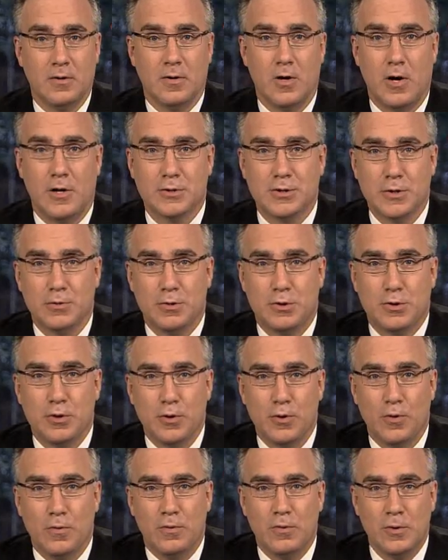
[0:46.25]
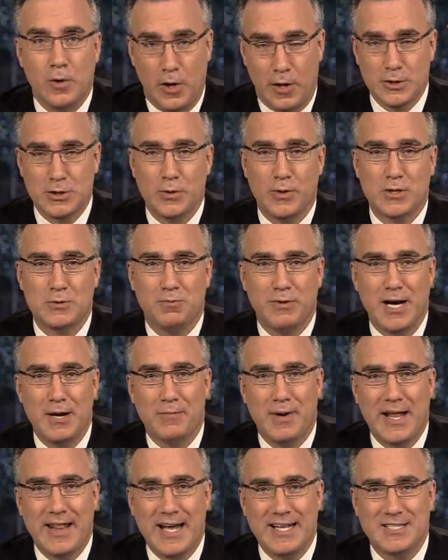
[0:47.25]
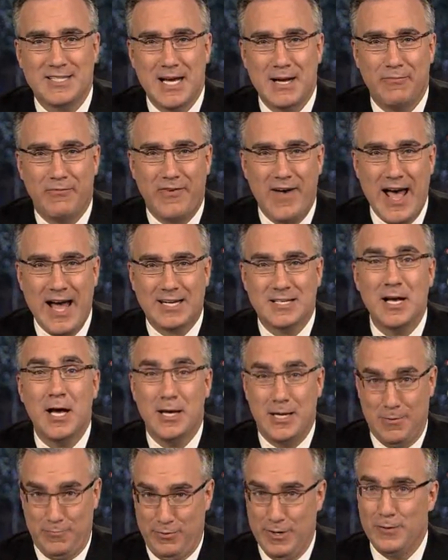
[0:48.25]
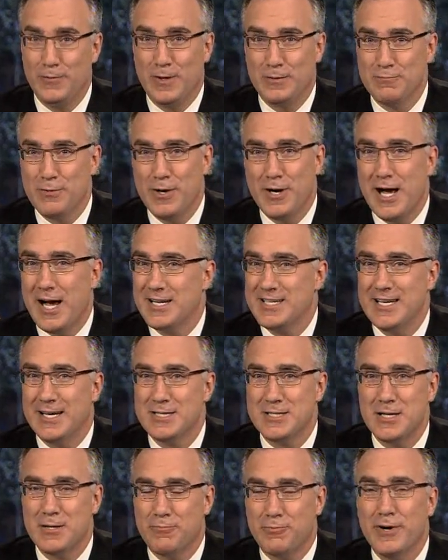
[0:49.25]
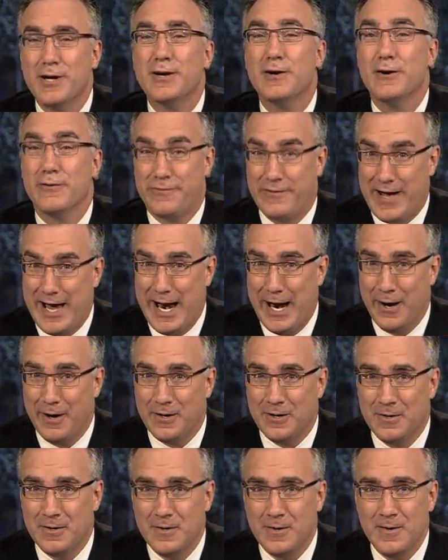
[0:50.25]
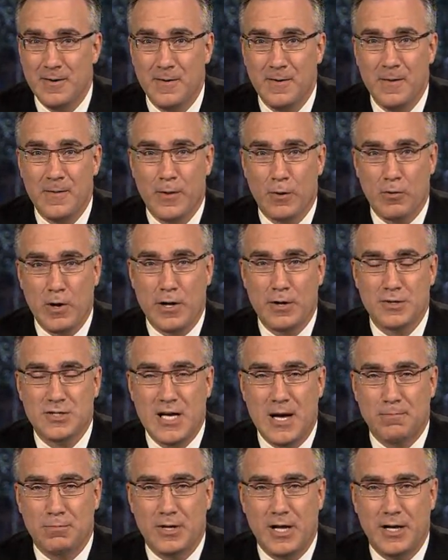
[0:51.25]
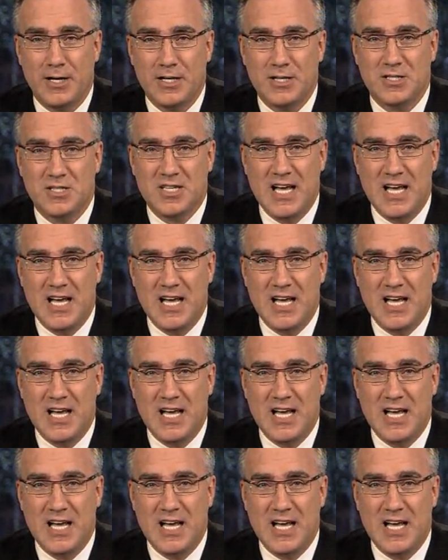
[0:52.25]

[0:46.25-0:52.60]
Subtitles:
Also true. Also explained by that same fact. You print what Murdoch tells you to print or you're fired. The runners-up, London's